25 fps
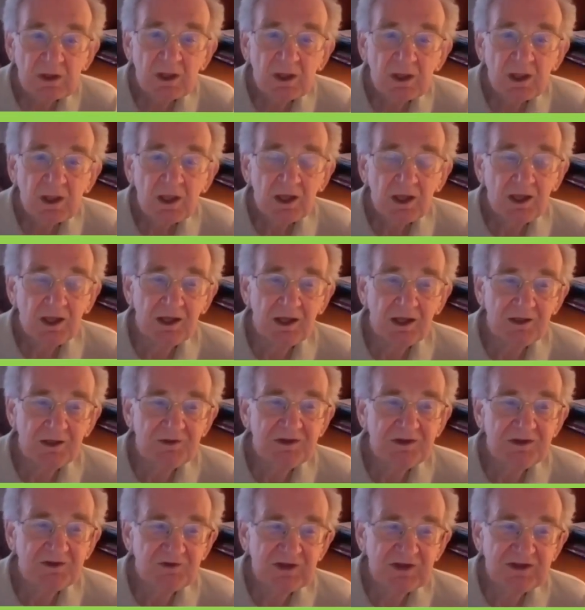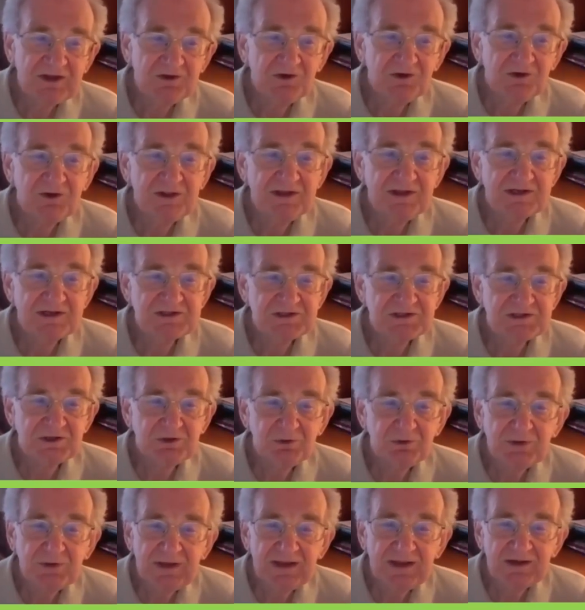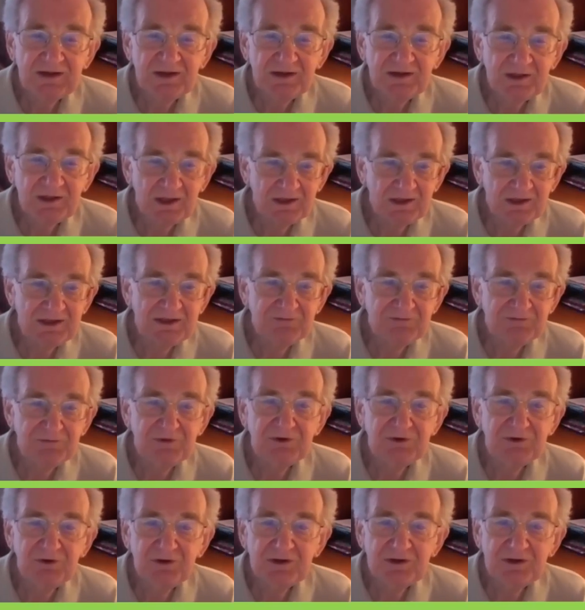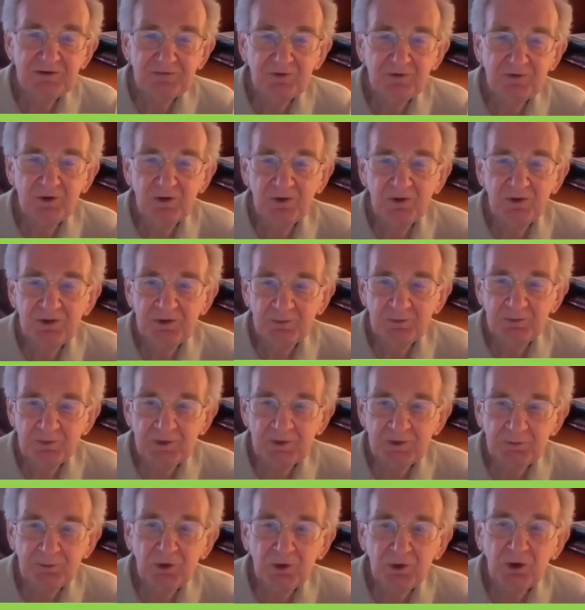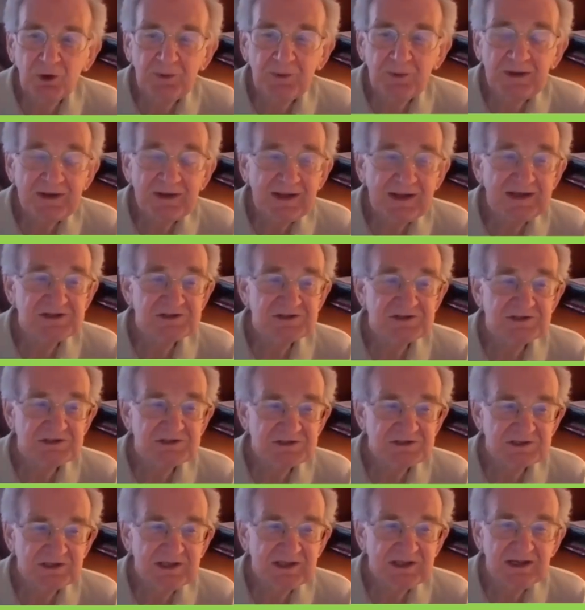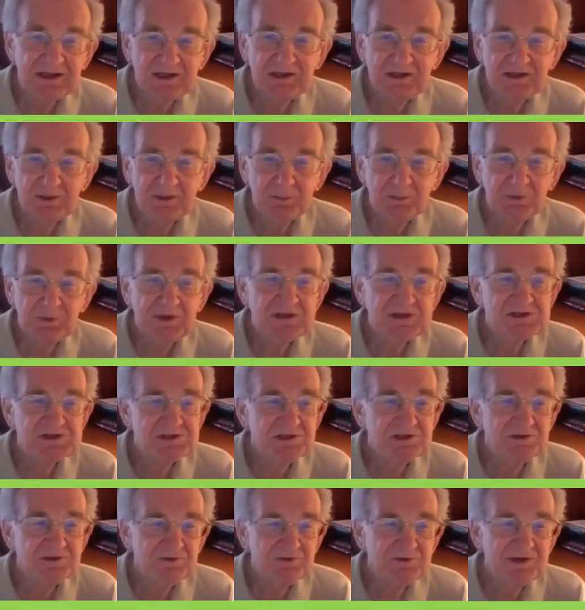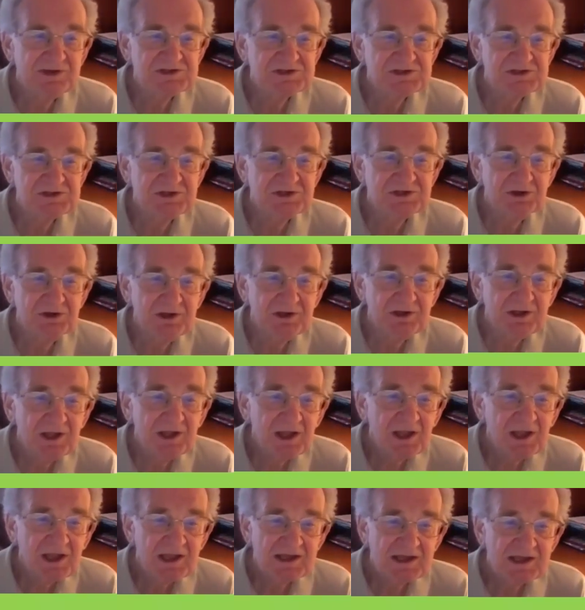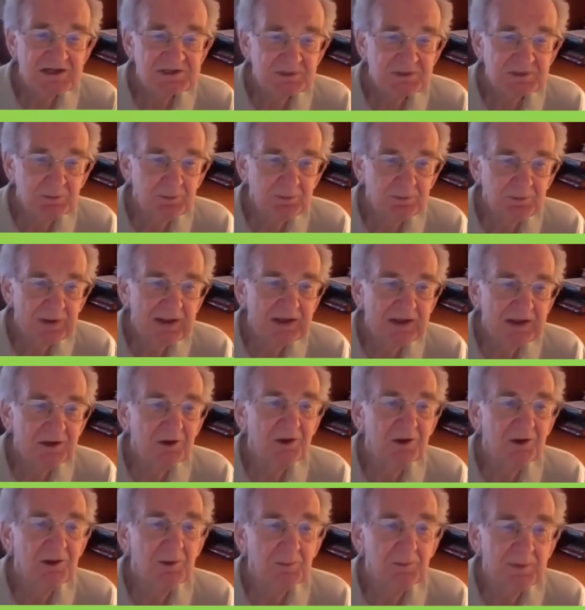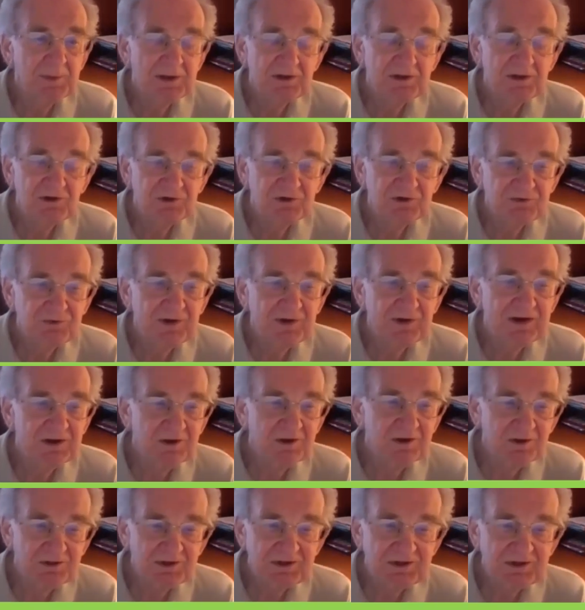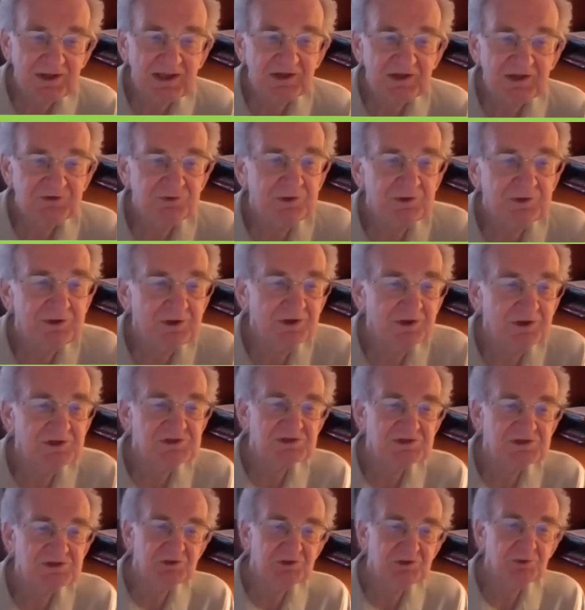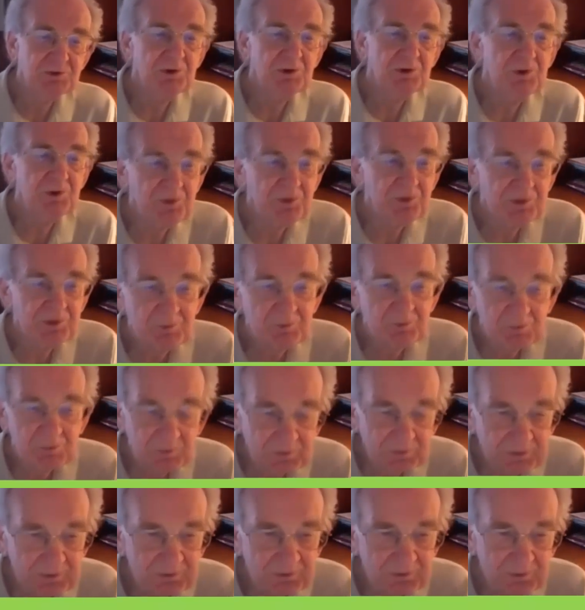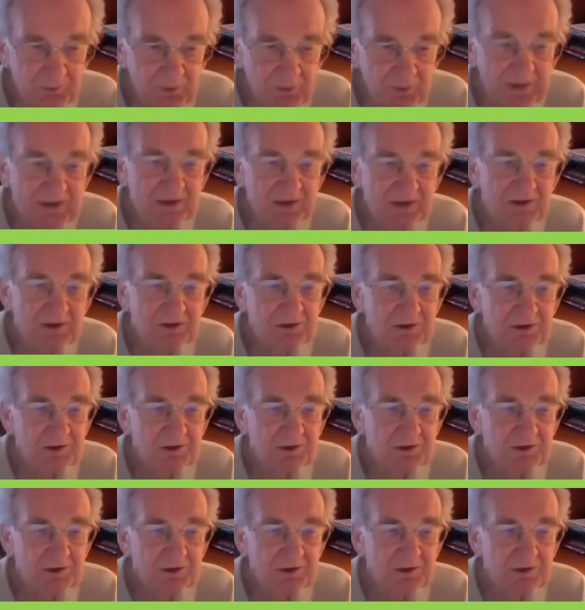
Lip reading: The executor then has to create an inventory of all the probate assets, getting an appraisal if necessary, has to pay all the bills, file all the tax returns, and do all the regular